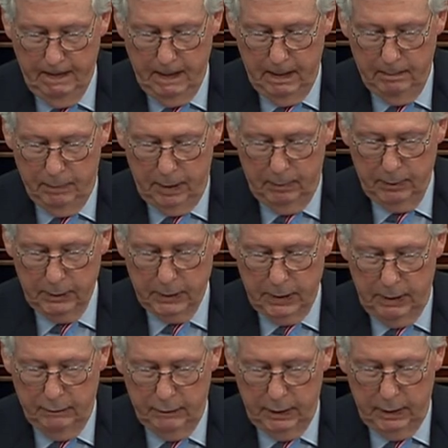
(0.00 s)
and public
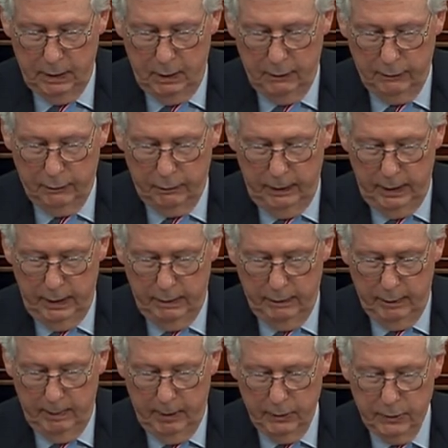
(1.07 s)
safety are three of
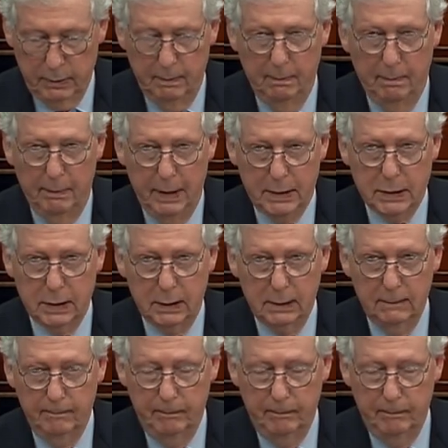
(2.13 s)
the most basic